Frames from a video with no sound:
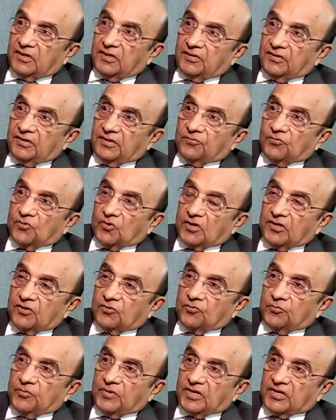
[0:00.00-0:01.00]
and they
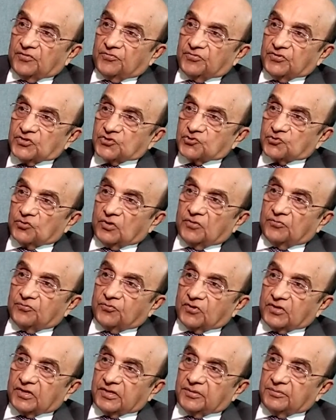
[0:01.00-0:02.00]
wanted to make a fistula
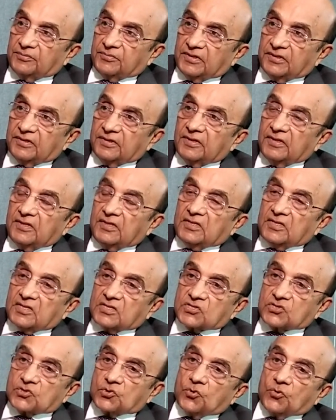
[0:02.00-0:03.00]
for him. And
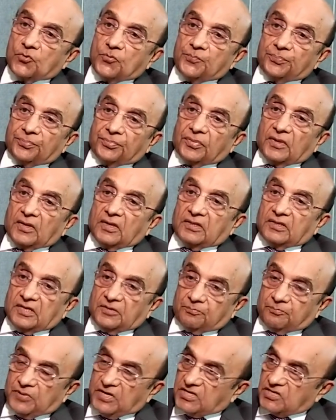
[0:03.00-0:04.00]
so
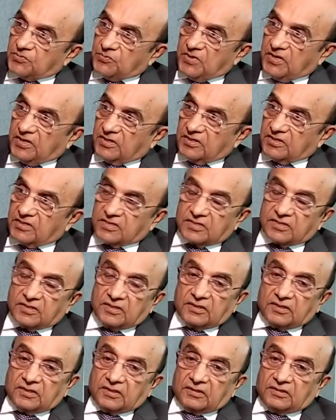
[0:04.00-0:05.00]
the pacemakers,
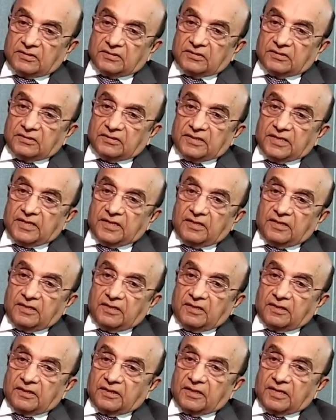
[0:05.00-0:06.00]

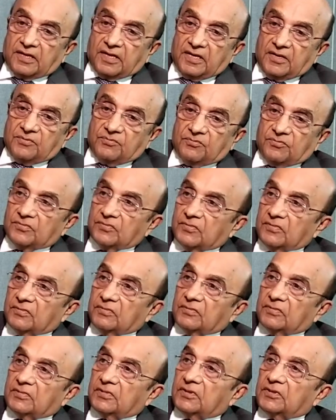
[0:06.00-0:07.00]
then came
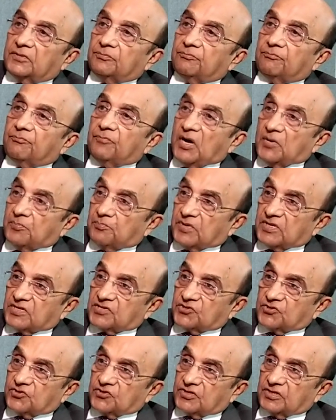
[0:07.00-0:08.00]

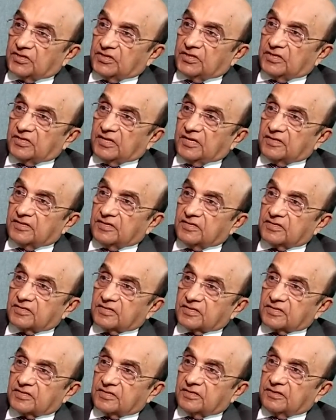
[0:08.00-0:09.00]
bypass surgery in
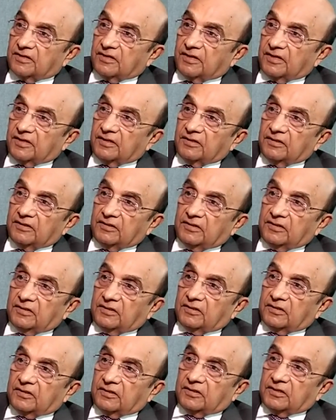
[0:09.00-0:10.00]
1969.
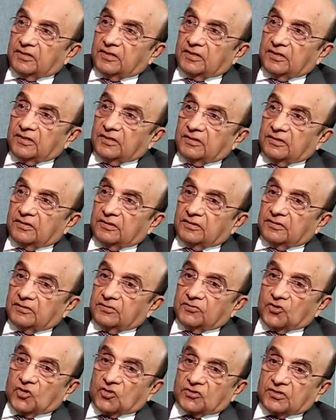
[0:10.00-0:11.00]

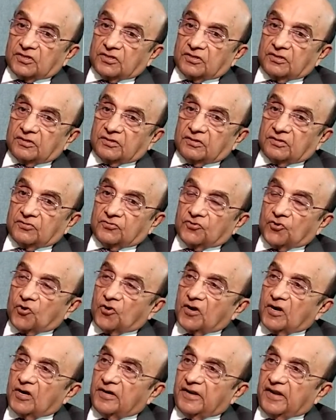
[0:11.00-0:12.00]
The Dr.
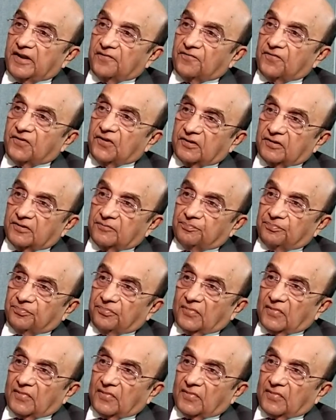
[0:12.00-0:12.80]
Donald Effler